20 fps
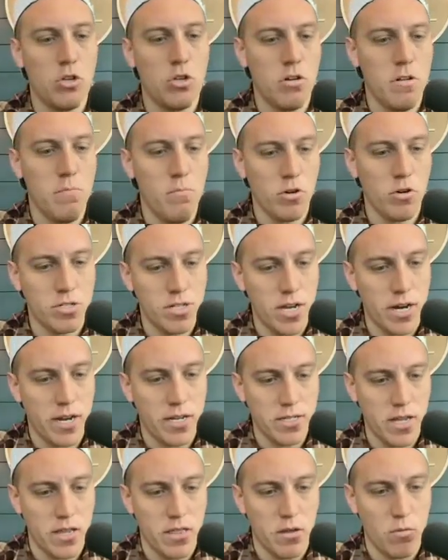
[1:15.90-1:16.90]
30 more
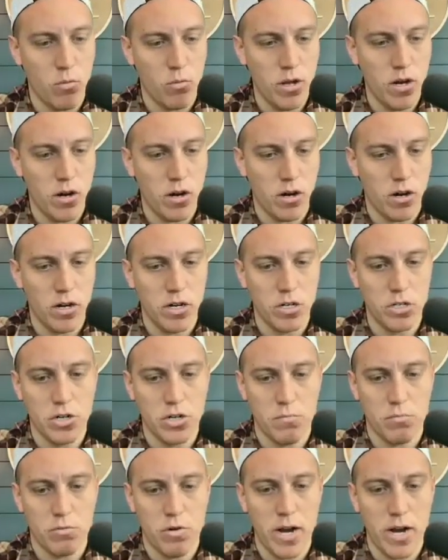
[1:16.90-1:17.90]
seconds, and then we are going to
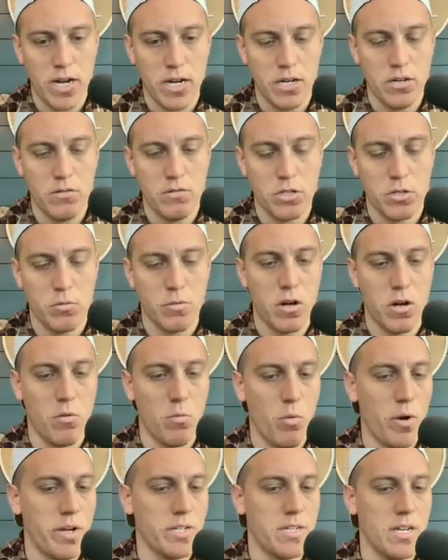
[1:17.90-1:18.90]
jump right into it so we
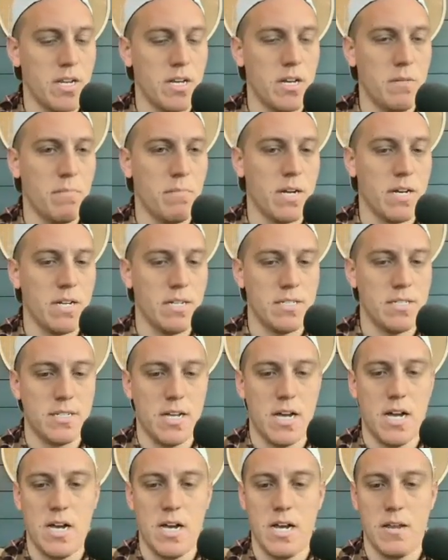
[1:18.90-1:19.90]
don't waste anybody's
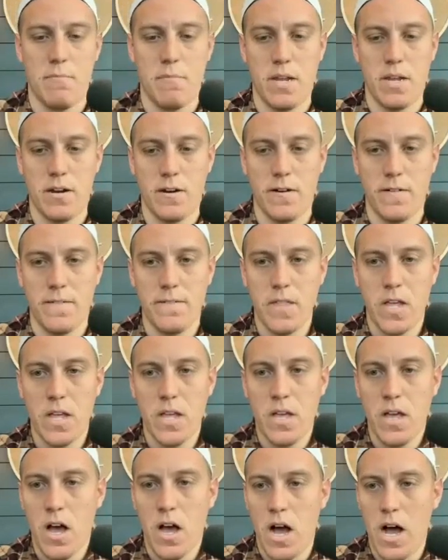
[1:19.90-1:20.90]
time here.
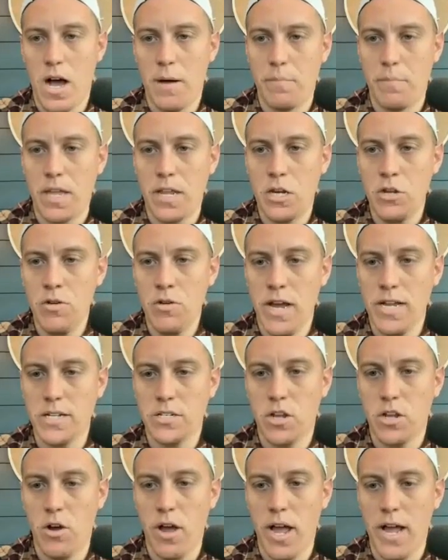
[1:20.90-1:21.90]
Can you
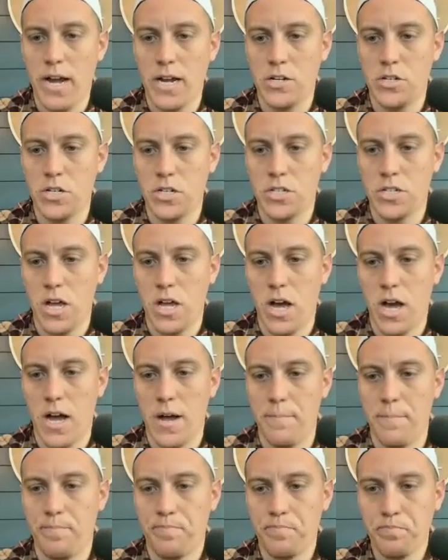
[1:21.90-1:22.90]
guys go ahead and just
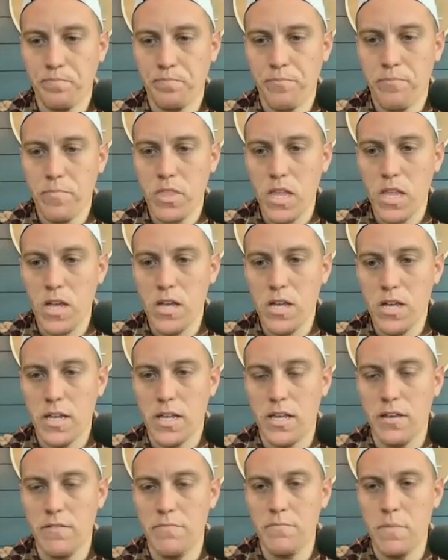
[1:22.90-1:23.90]

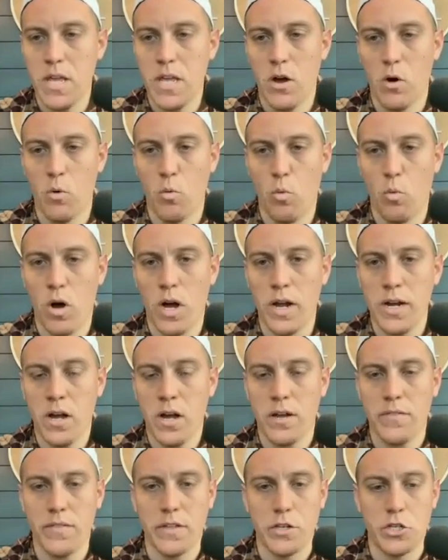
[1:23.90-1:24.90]
give me a 1
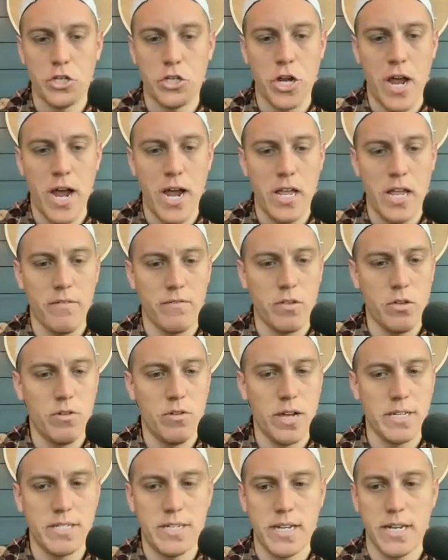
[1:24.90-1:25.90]
on the chat if you
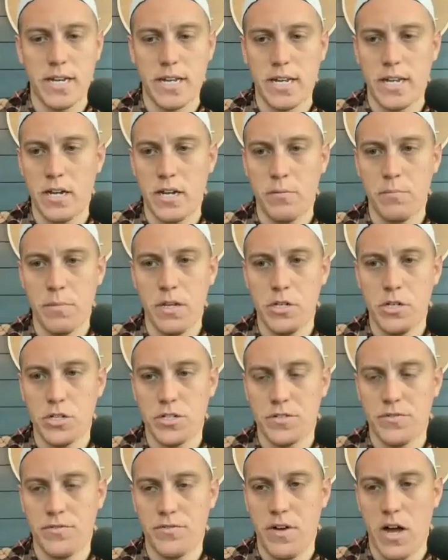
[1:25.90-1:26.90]
guys can hear me
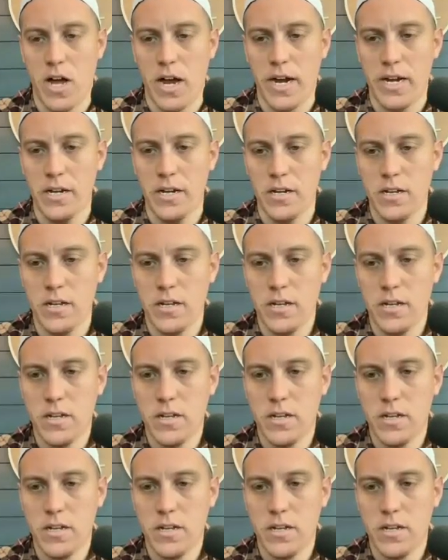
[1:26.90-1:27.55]
just fine?